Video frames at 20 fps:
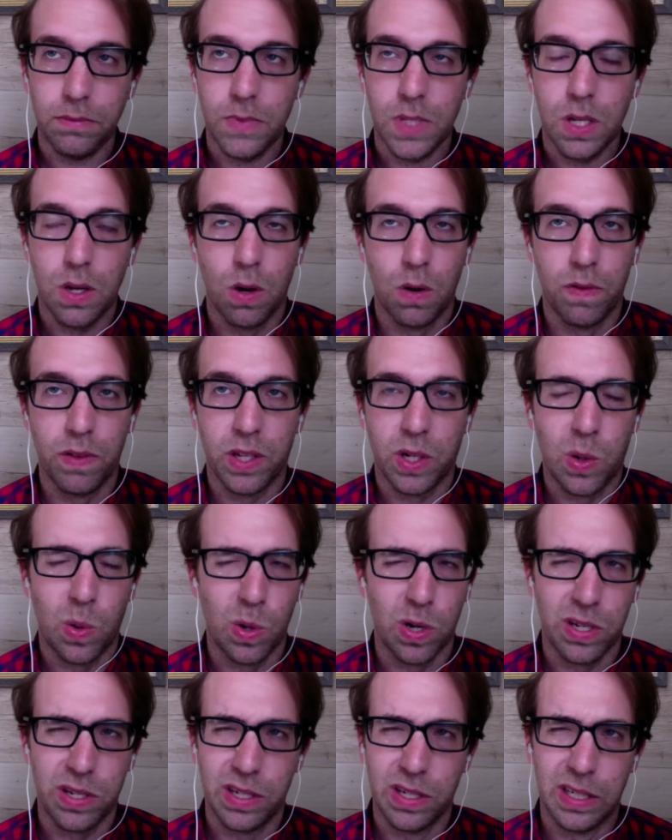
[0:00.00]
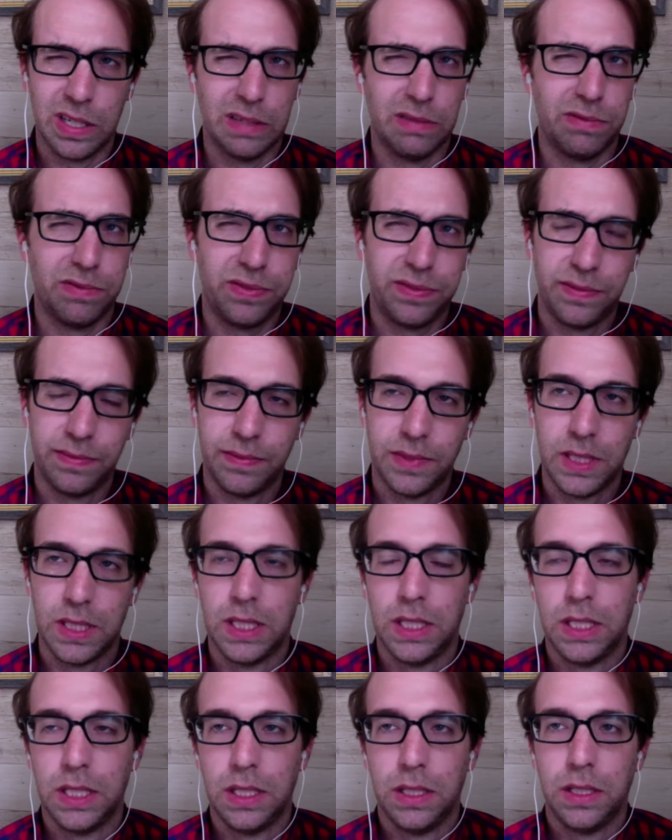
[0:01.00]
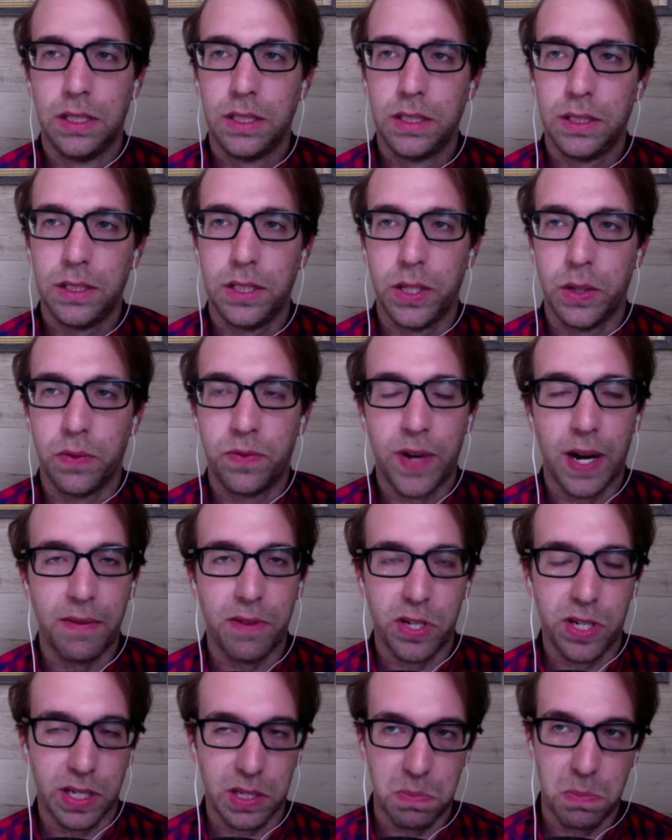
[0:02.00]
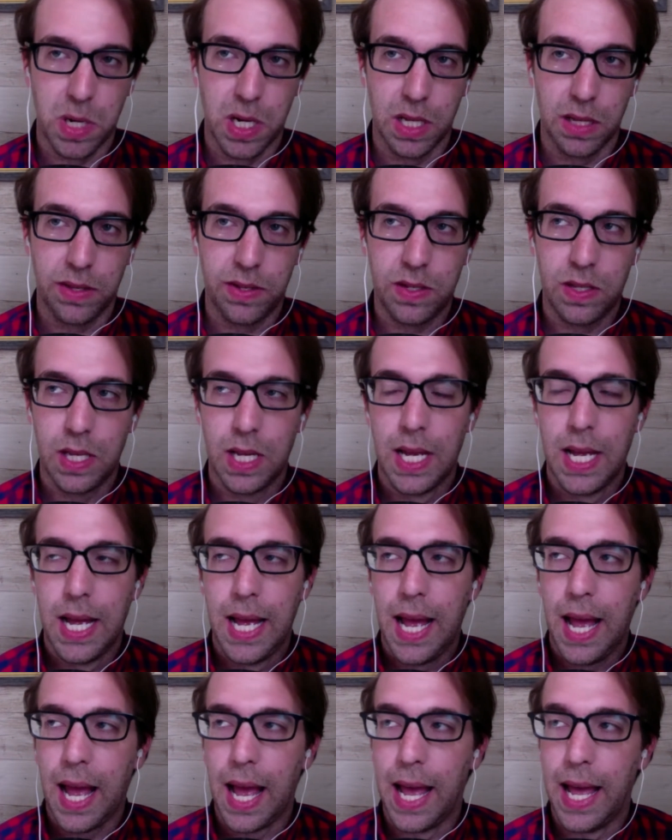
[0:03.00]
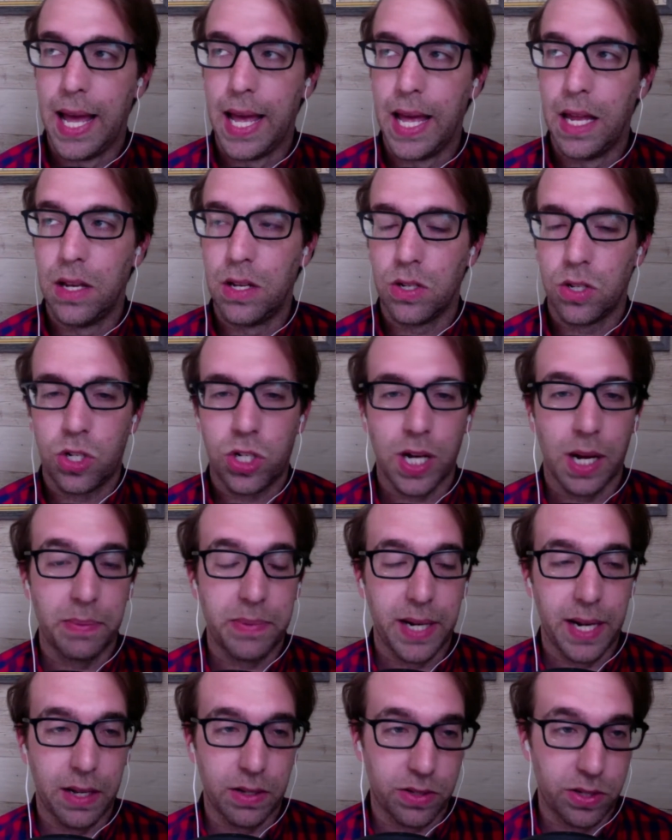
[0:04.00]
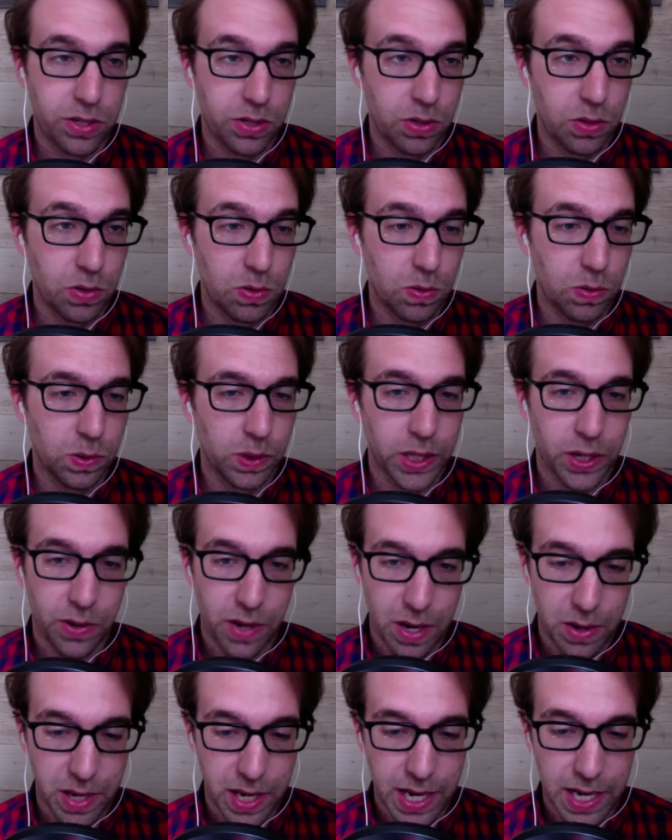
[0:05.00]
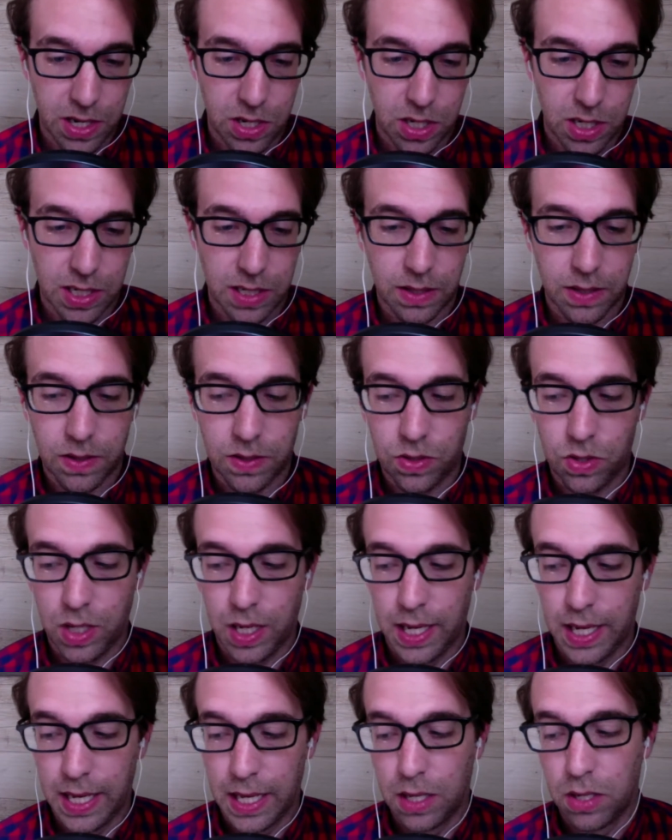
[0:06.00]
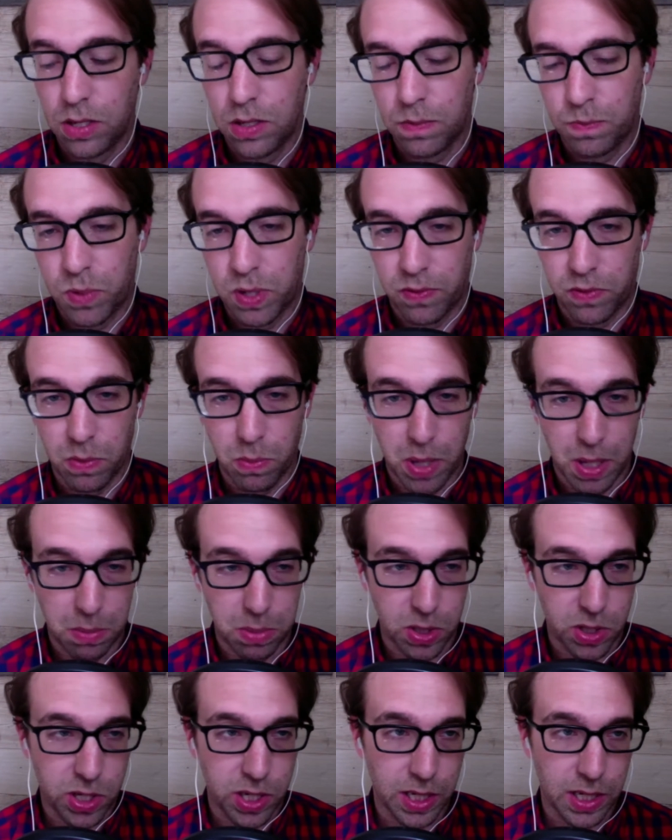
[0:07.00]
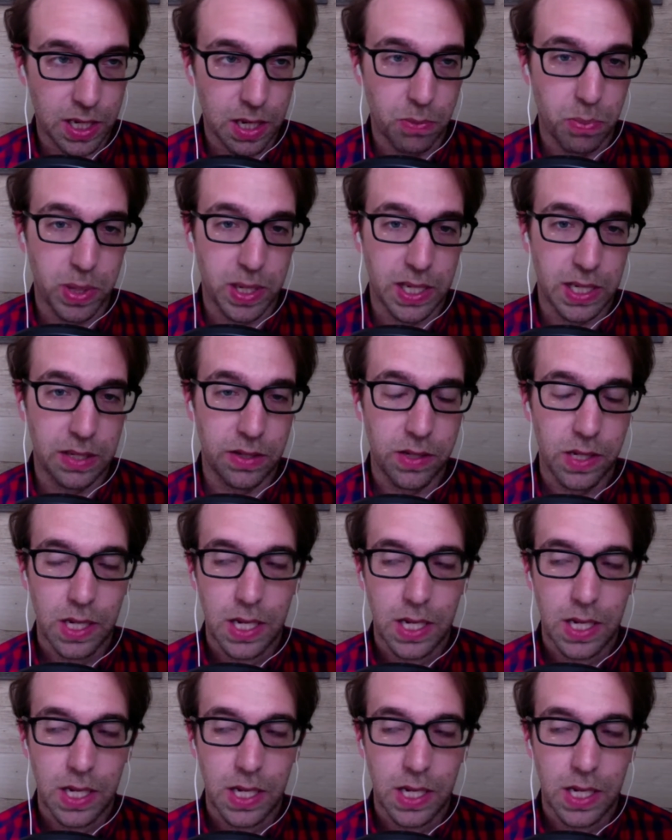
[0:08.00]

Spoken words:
over the course of, 5 or 6 months and shopped it out to literary agents and different publishing companies,